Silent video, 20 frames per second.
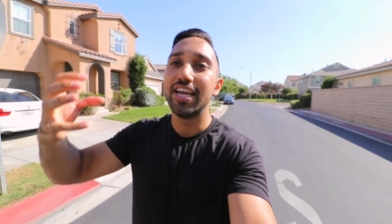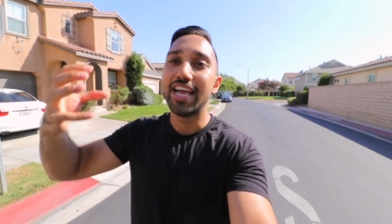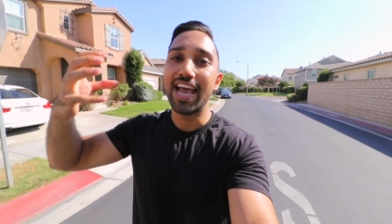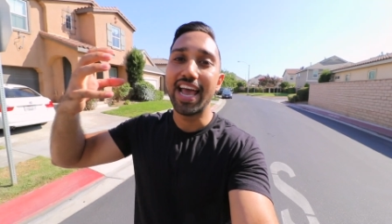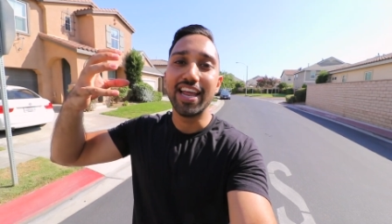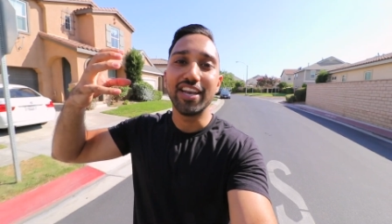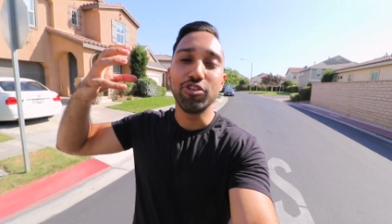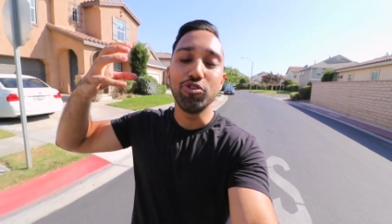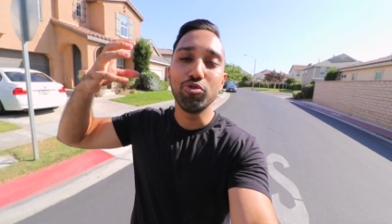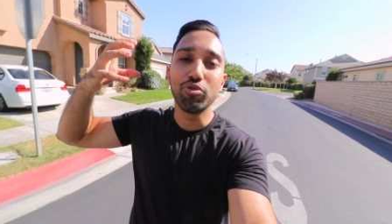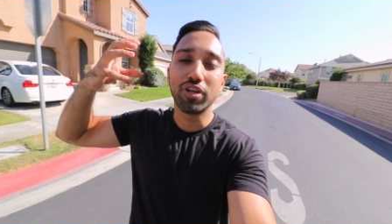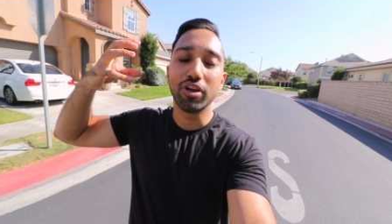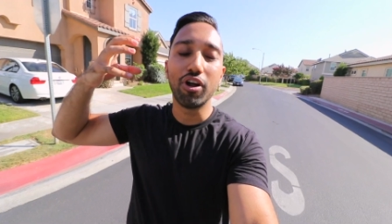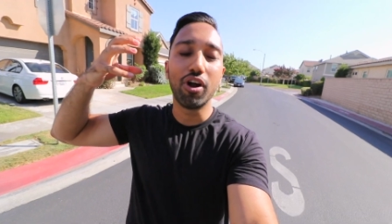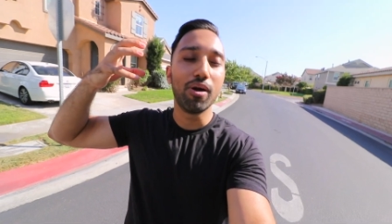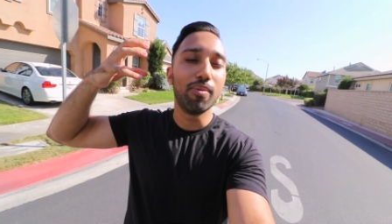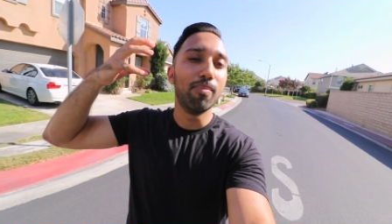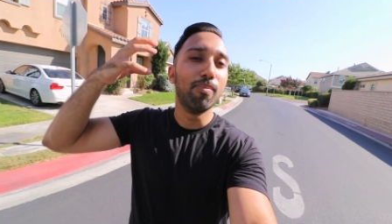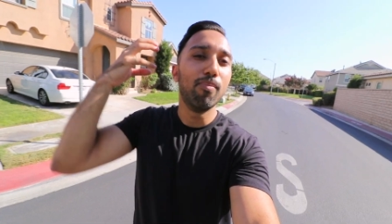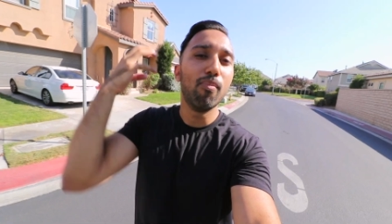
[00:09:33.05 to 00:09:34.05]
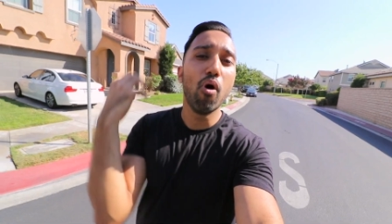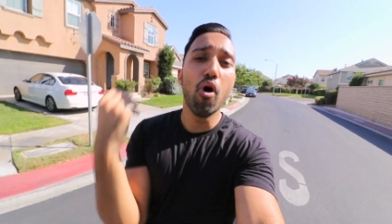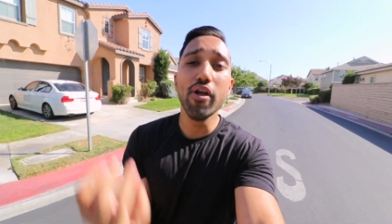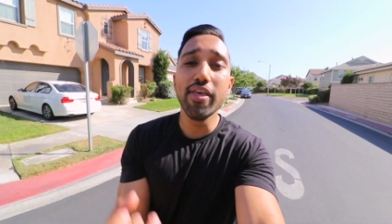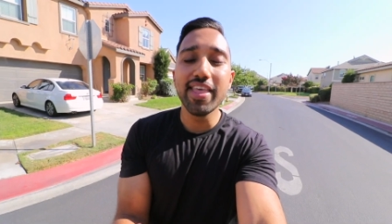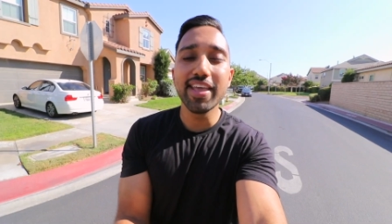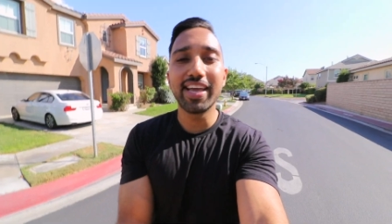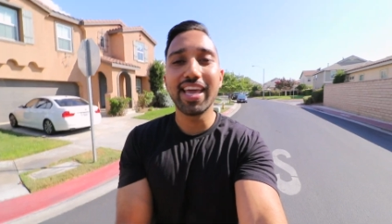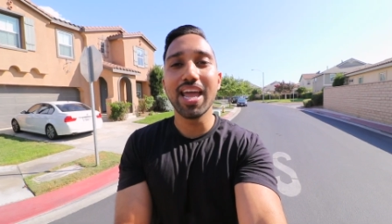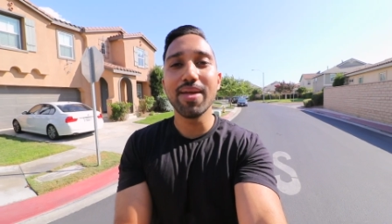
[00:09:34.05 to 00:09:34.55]
and you are more
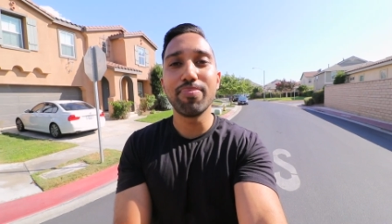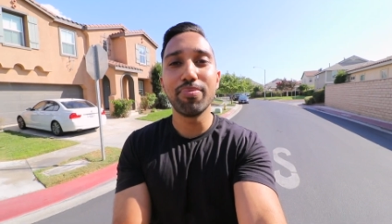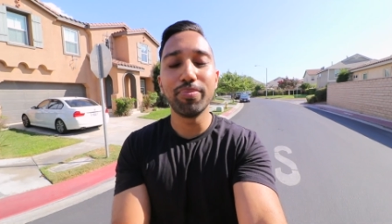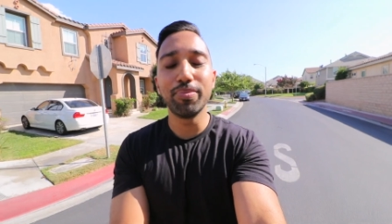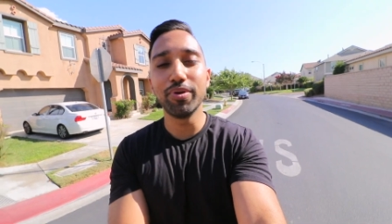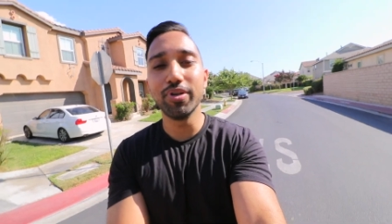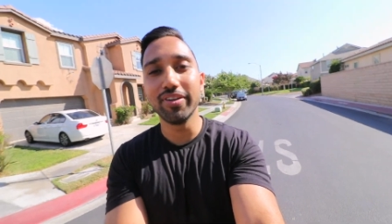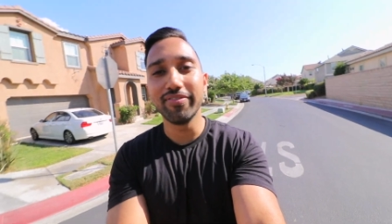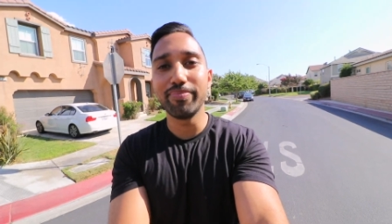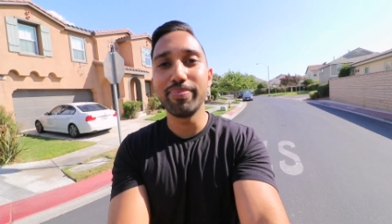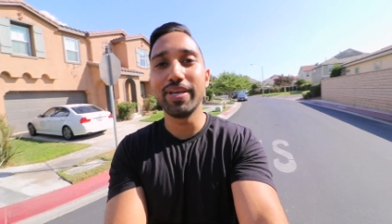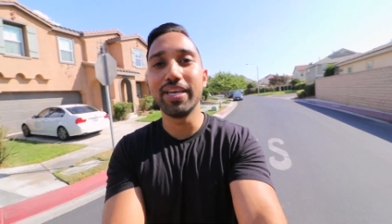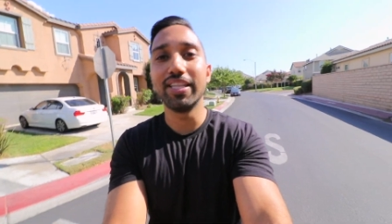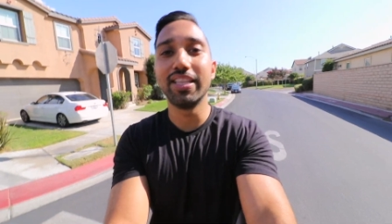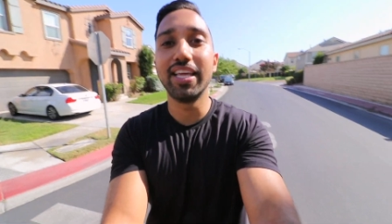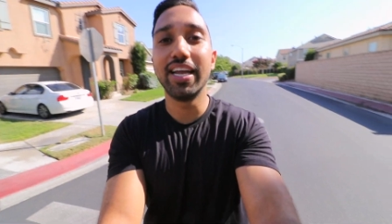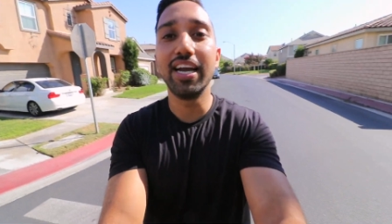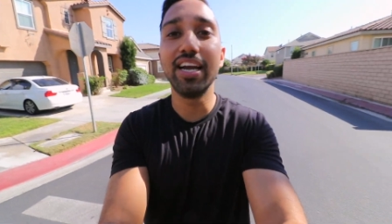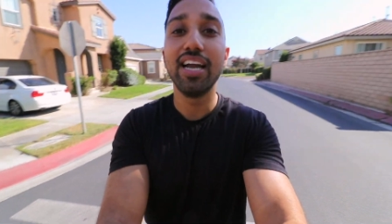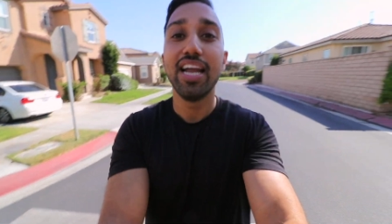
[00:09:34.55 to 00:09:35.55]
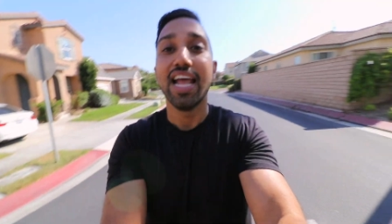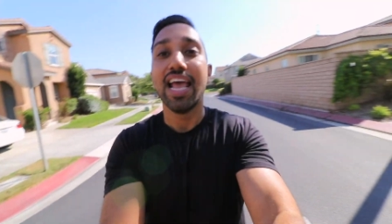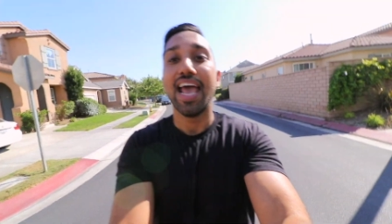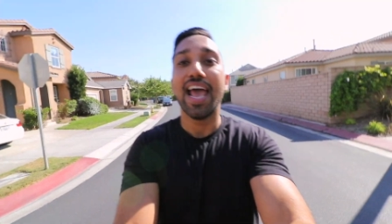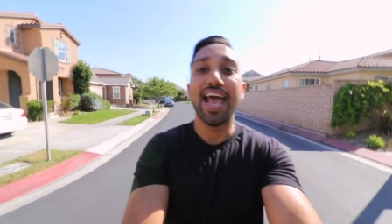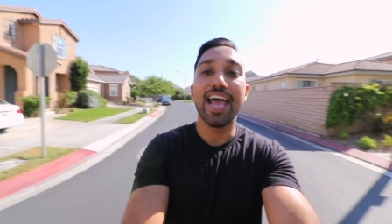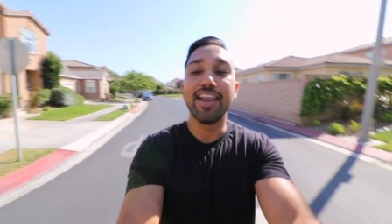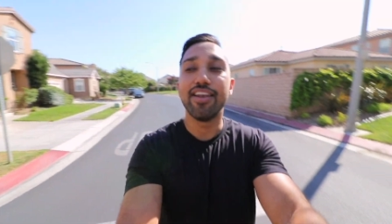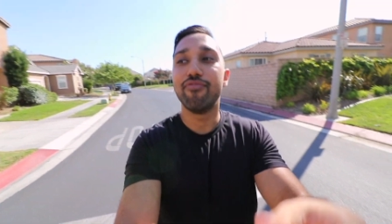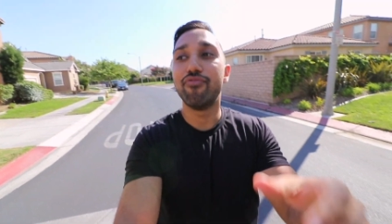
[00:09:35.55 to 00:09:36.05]
than capable of being there
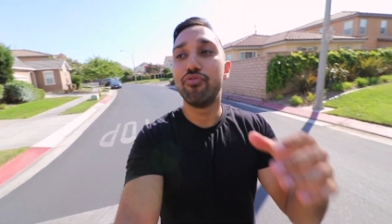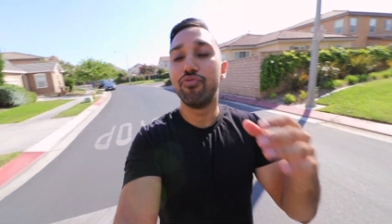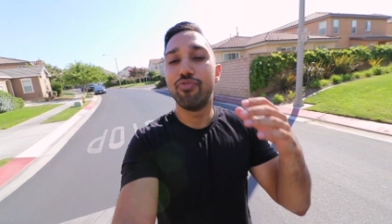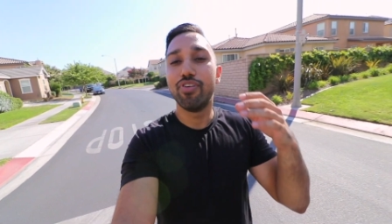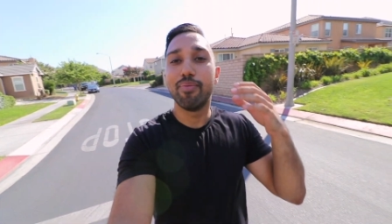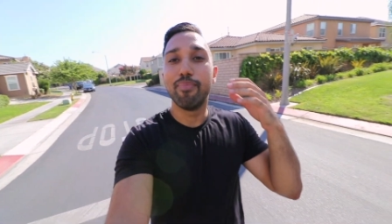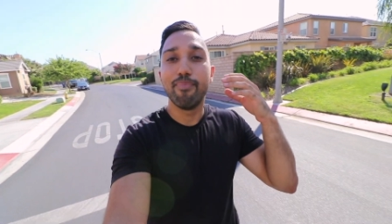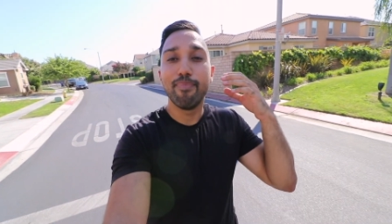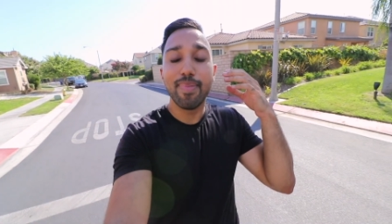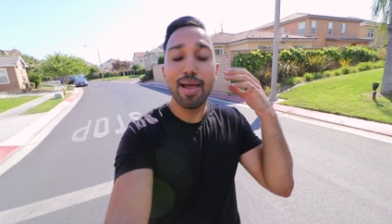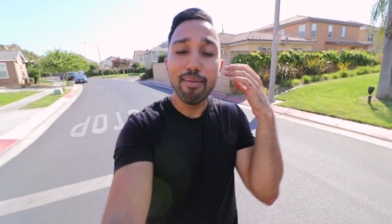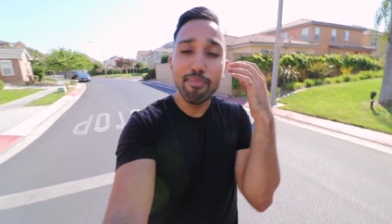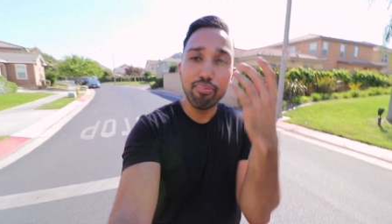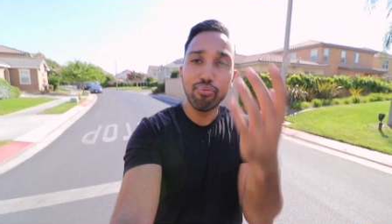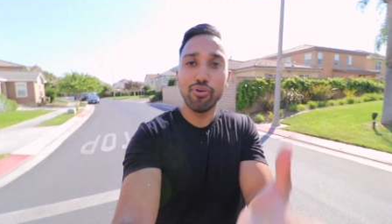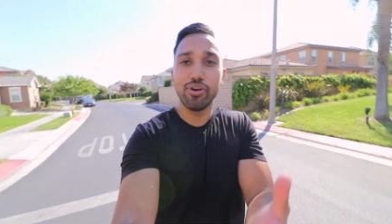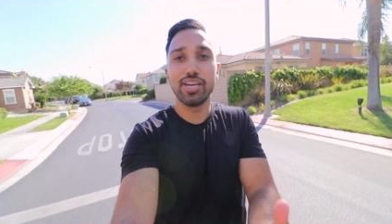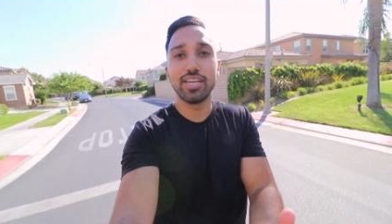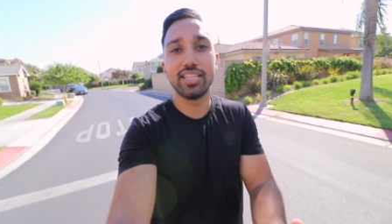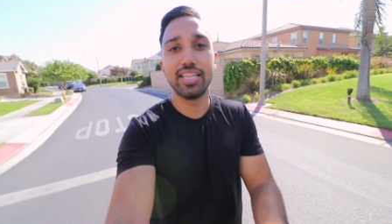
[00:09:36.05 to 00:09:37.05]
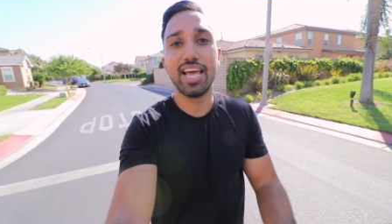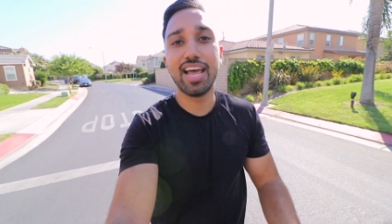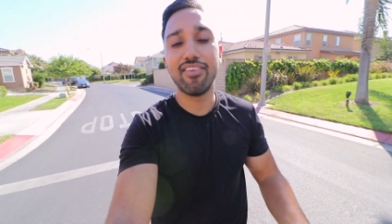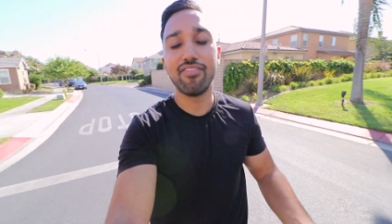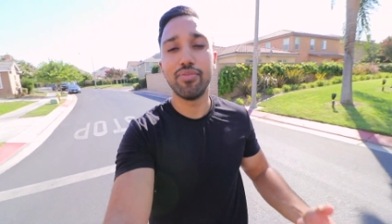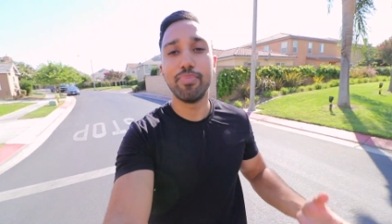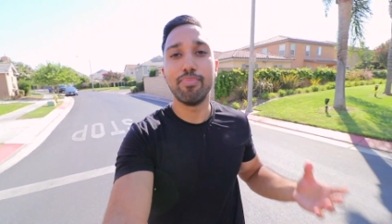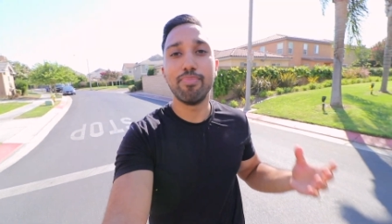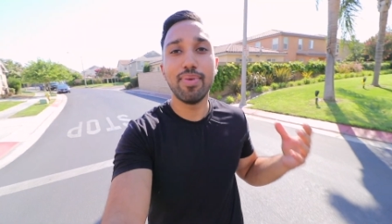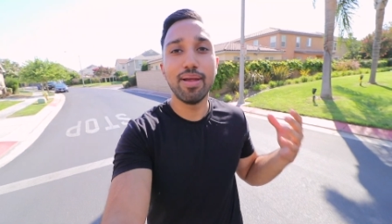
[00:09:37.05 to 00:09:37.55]
and remembering that
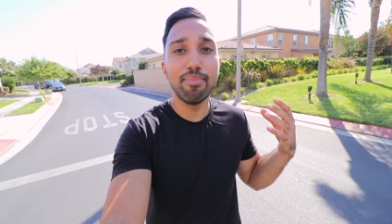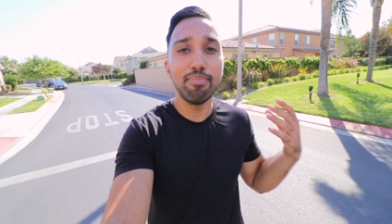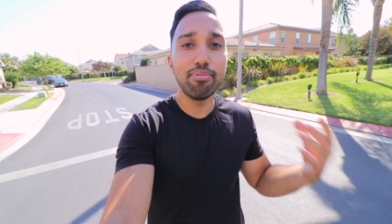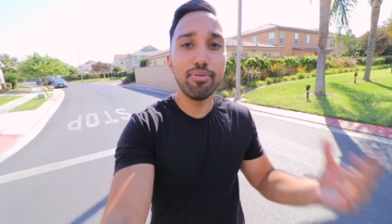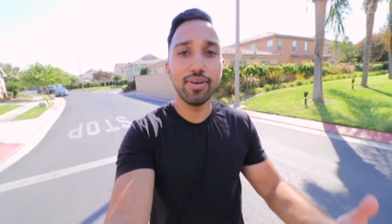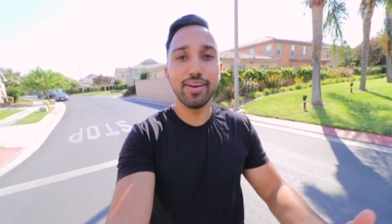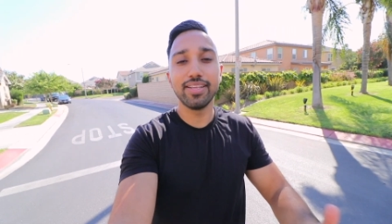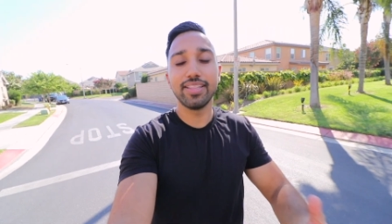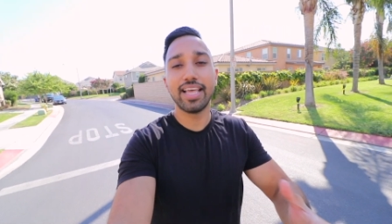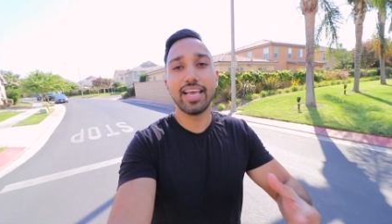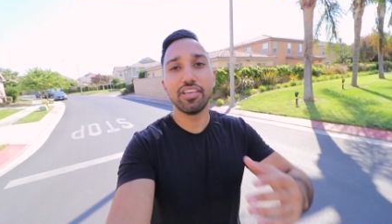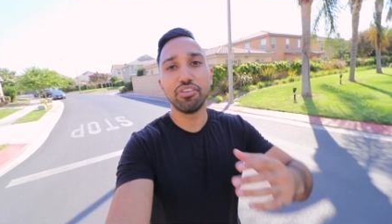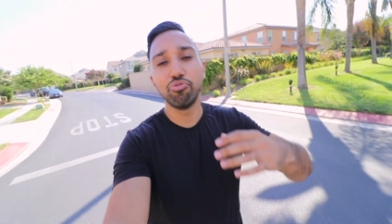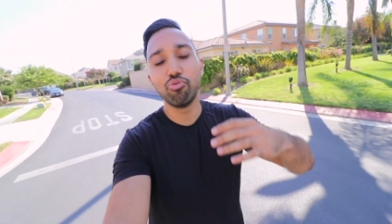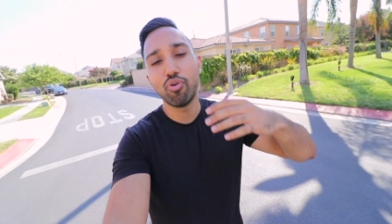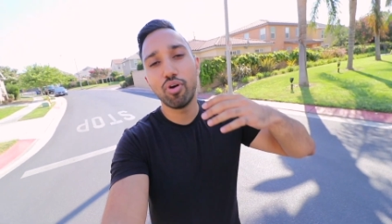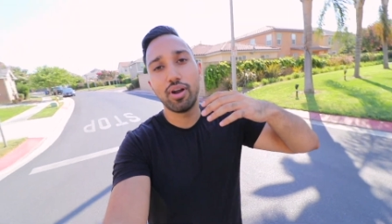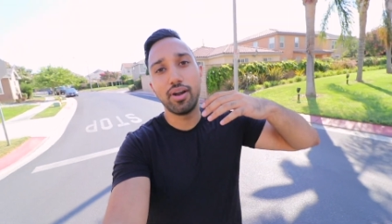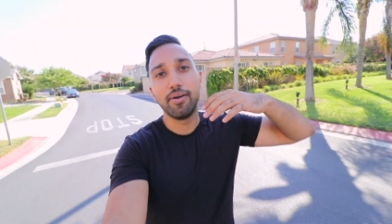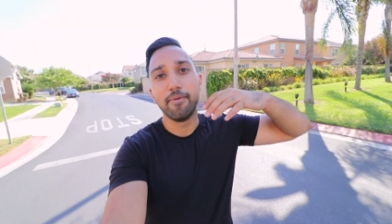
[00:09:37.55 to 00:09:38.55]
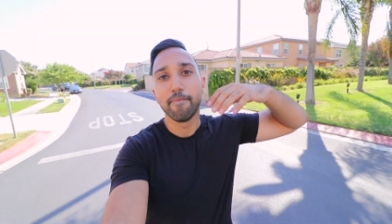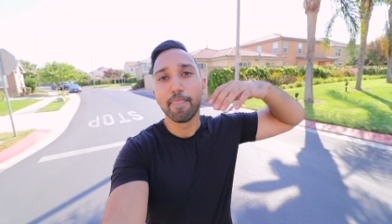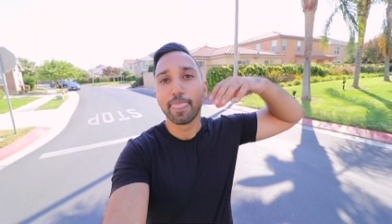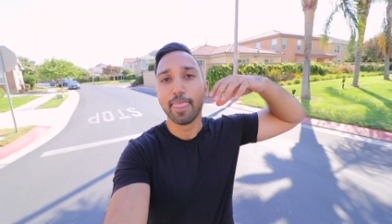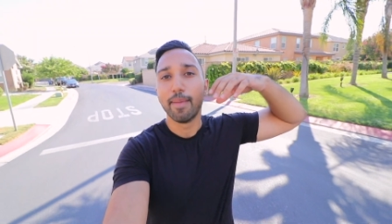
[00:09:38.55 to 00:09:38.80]
remembering that you are